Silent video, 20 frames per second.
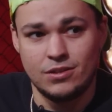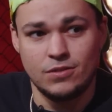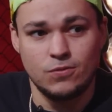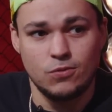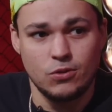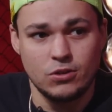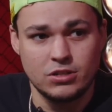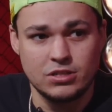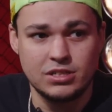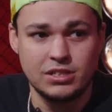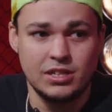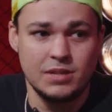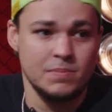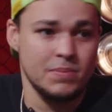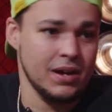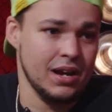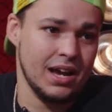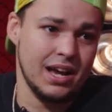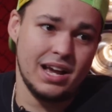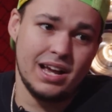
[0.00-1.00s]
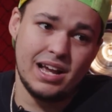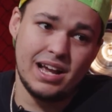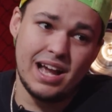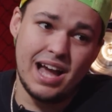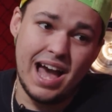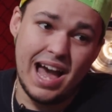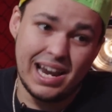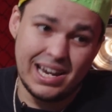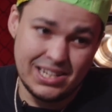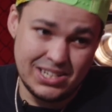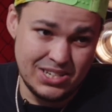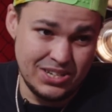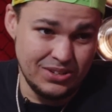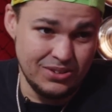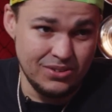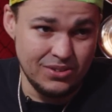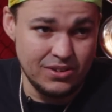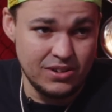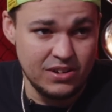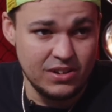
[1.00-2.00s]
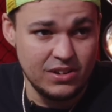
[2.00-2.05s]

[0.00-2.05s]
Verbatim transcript: unfortunately. But God, is he good?